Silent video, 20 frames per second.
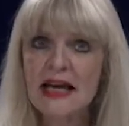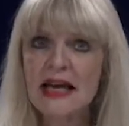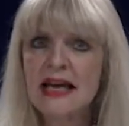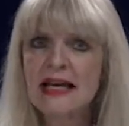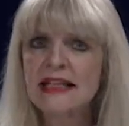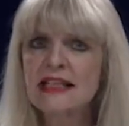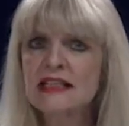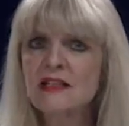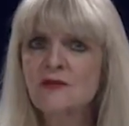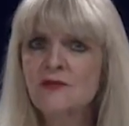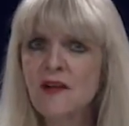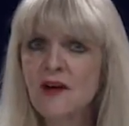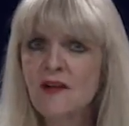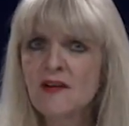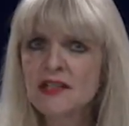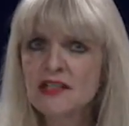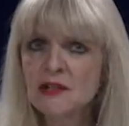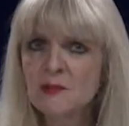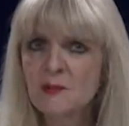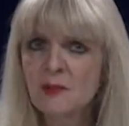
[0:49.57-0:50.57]
and he's
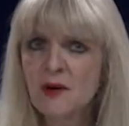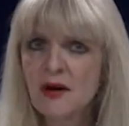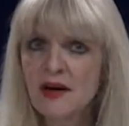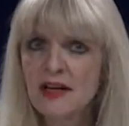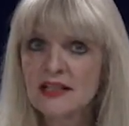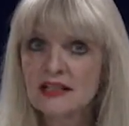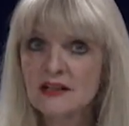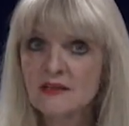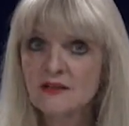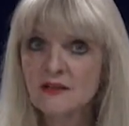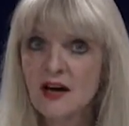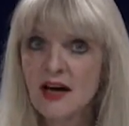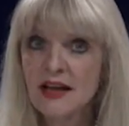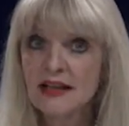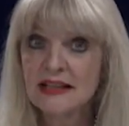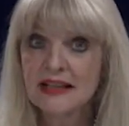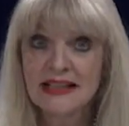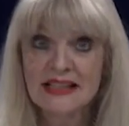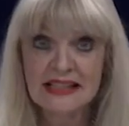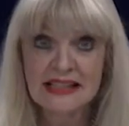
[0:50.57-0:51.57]
very surprised to
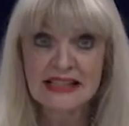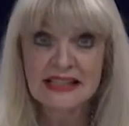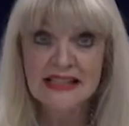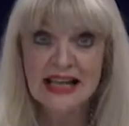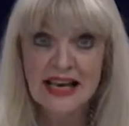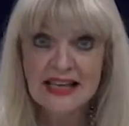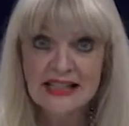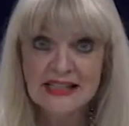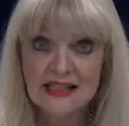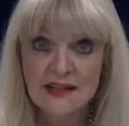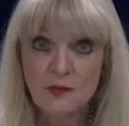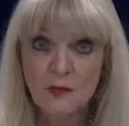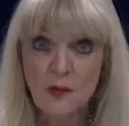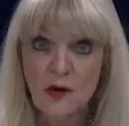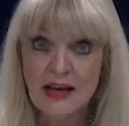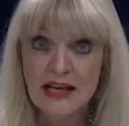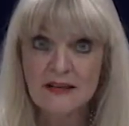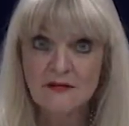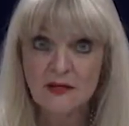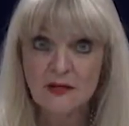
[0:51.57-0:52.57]
find an assassin
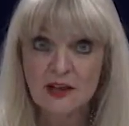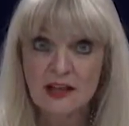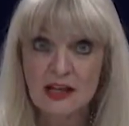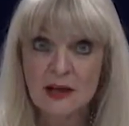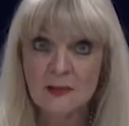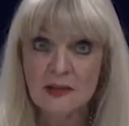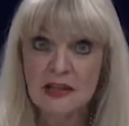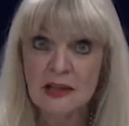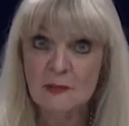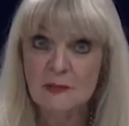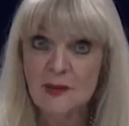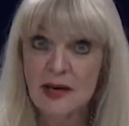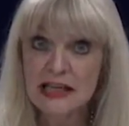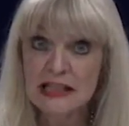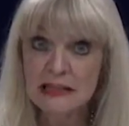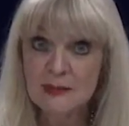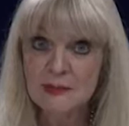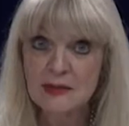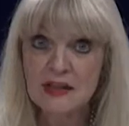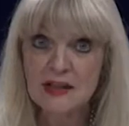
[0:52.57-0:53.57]
waiting for him in the
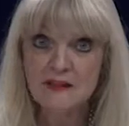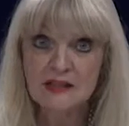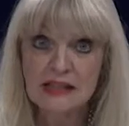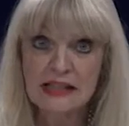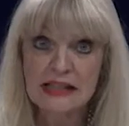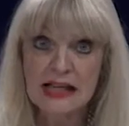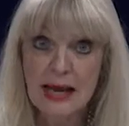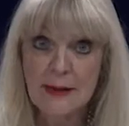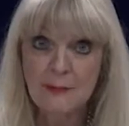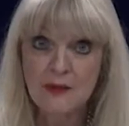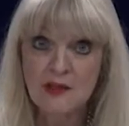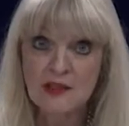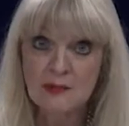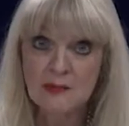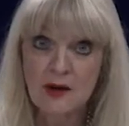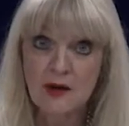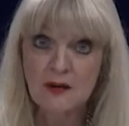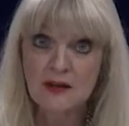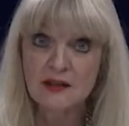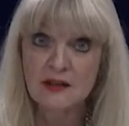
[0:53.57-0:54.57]
basement of his Annapolis,
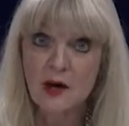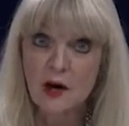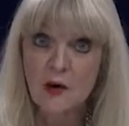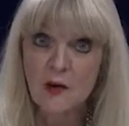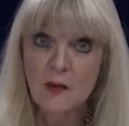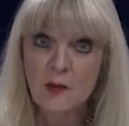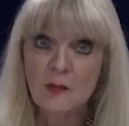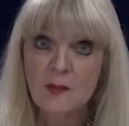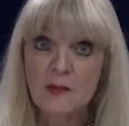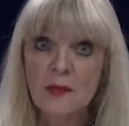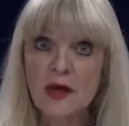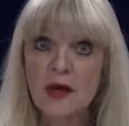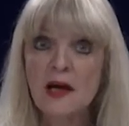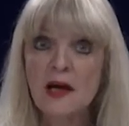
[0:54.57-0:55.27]
Maryland home.